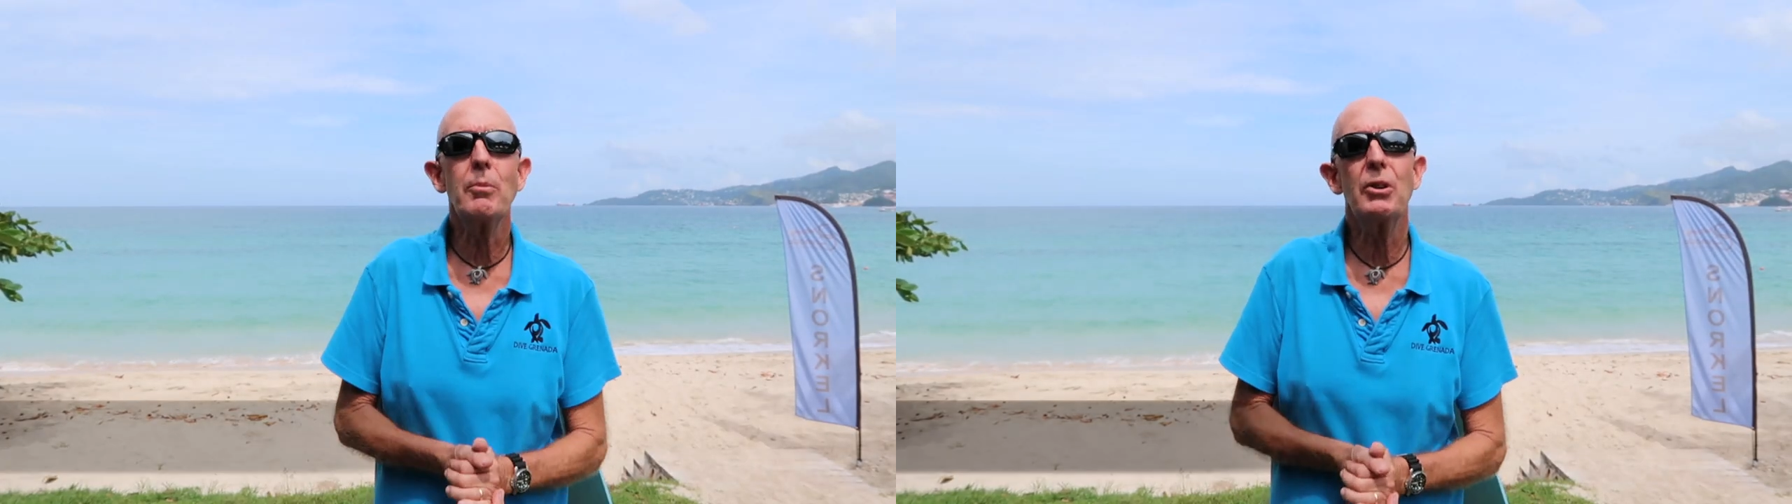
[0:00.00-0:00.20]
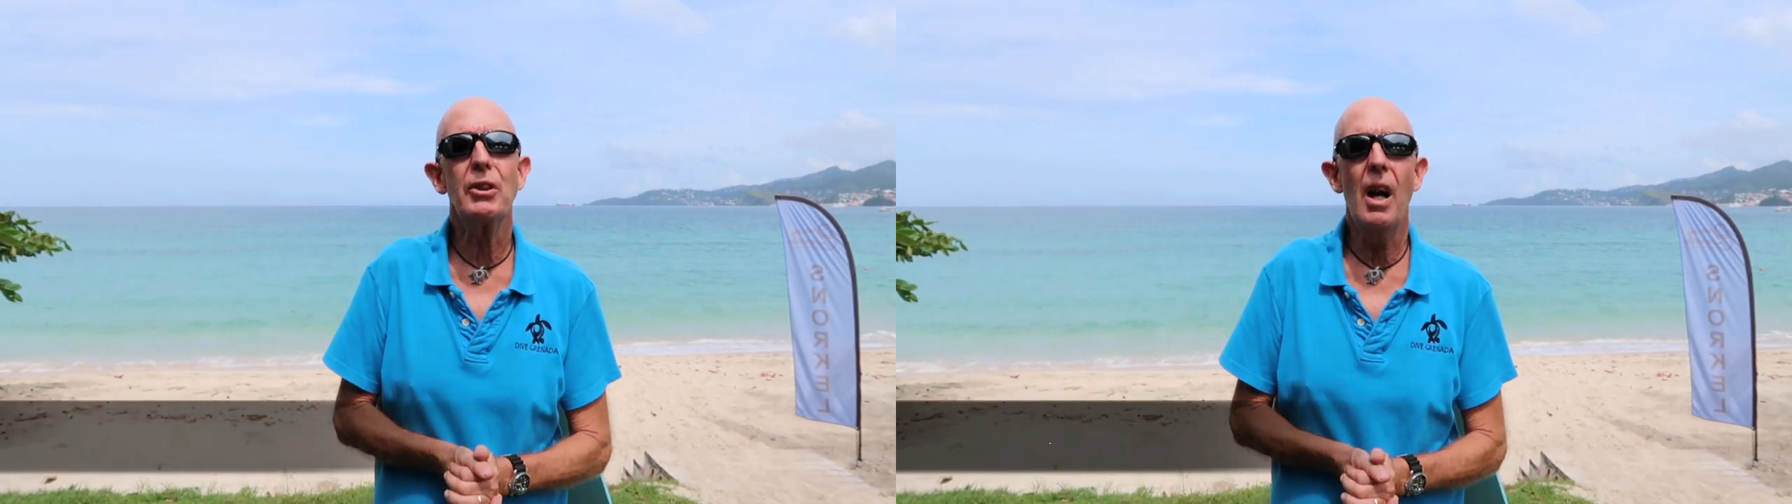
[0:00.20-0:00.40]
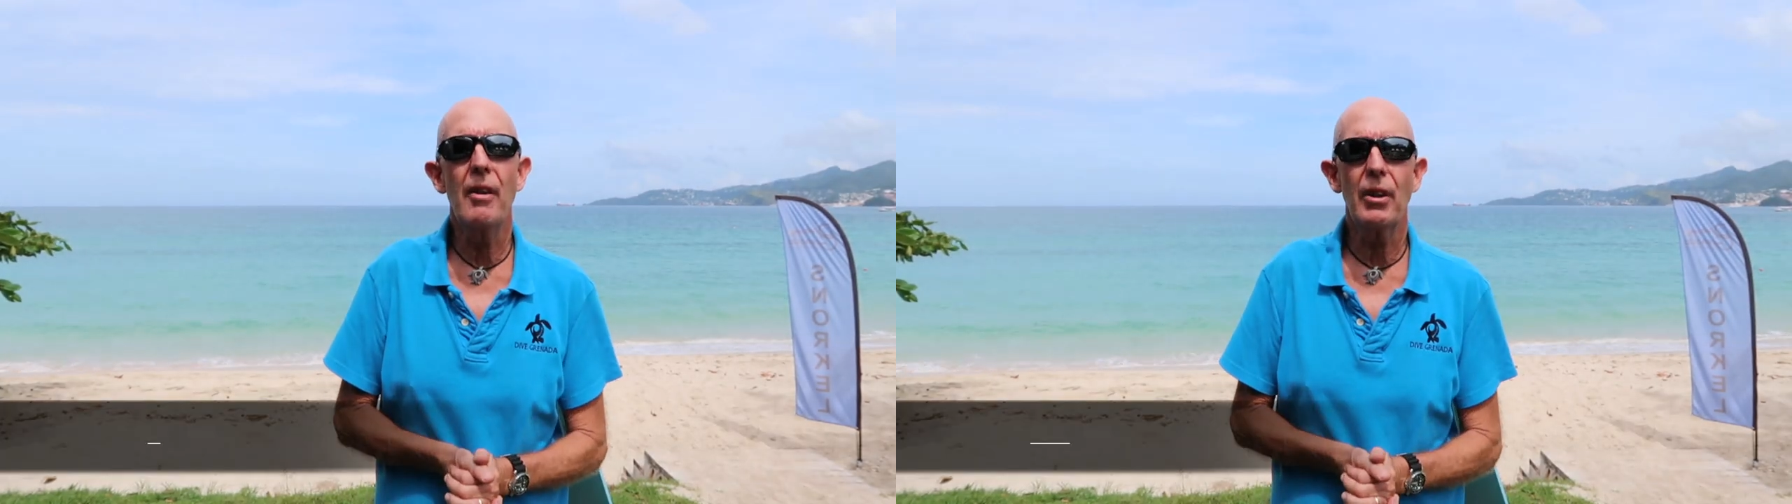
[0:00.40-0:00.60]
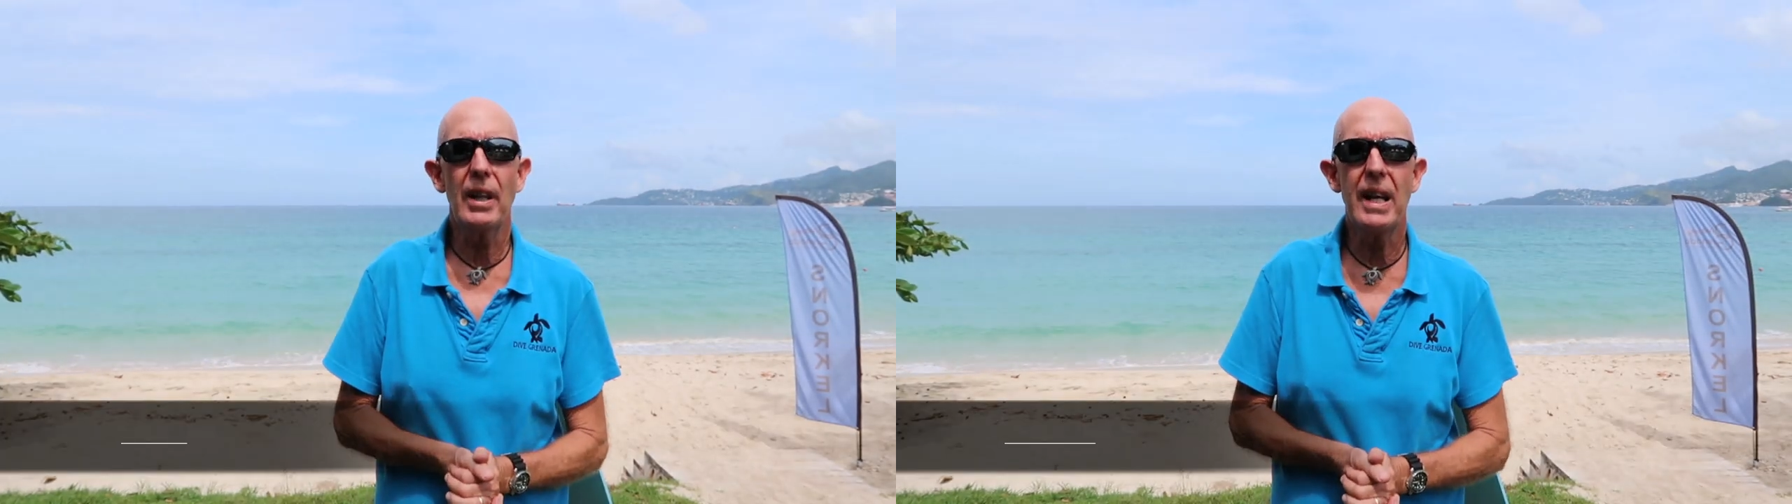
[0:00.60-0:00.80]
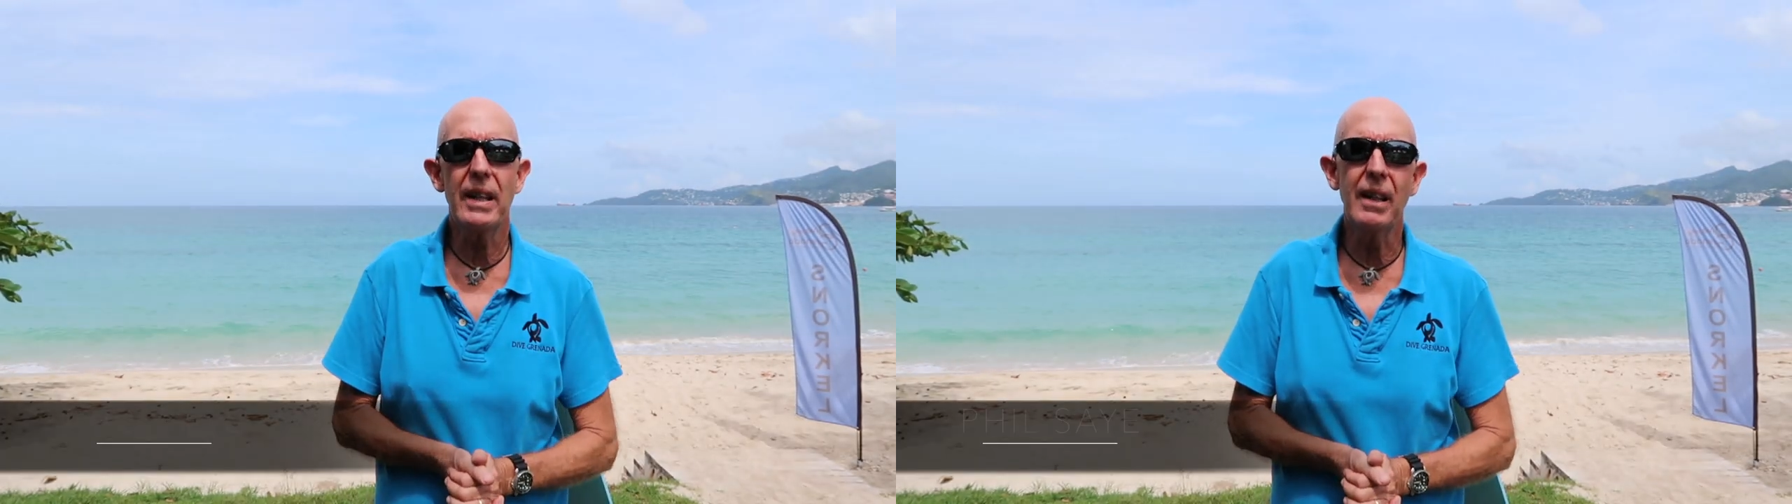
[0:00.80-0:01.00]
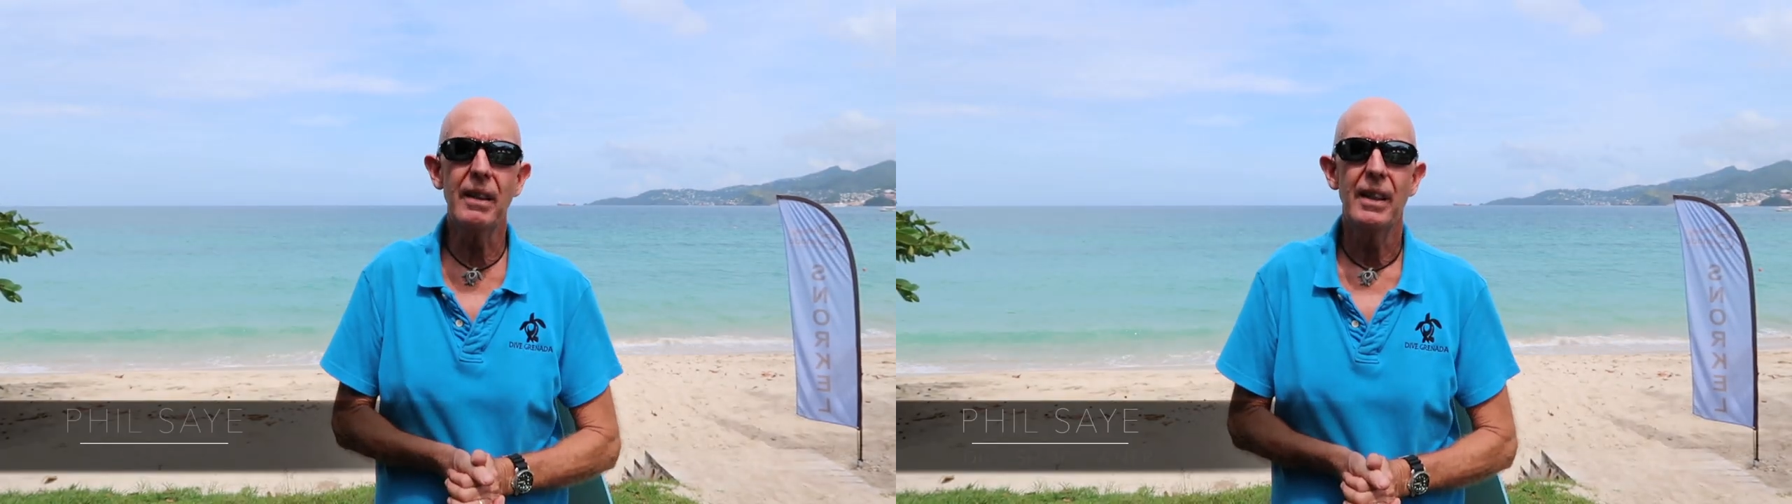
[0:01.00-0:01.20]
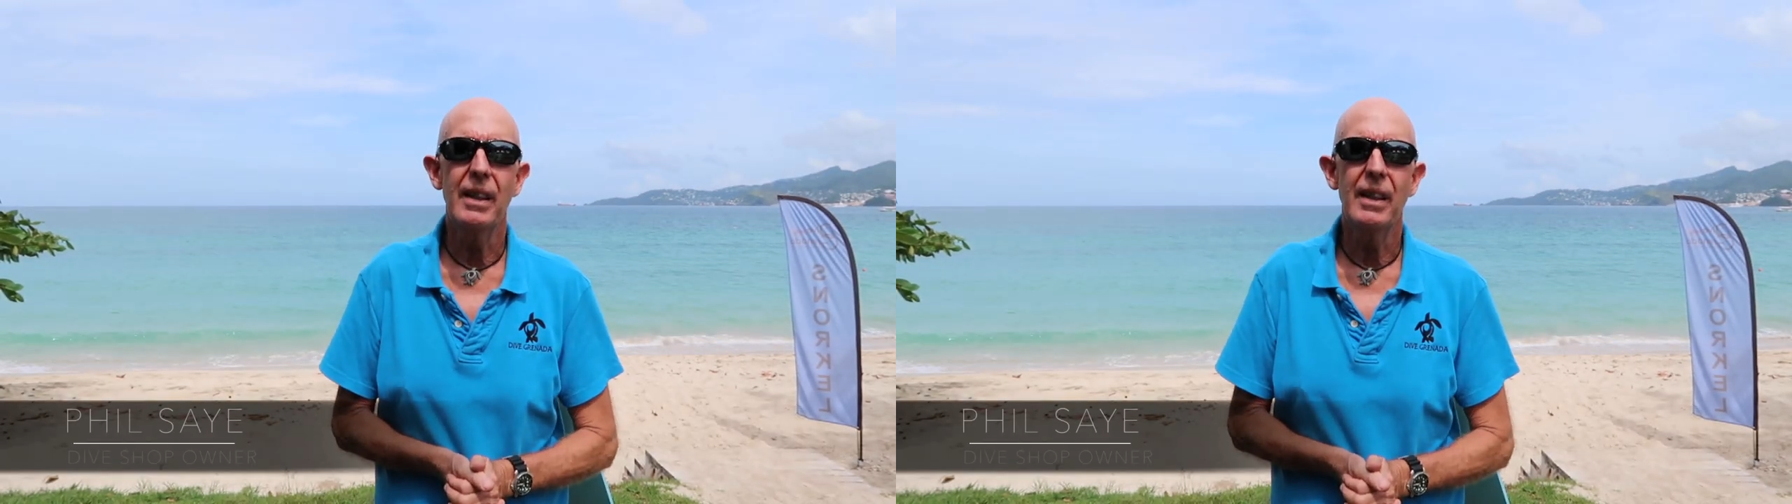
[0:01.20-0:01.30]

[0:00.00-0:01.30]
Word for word: to Dive Grenada.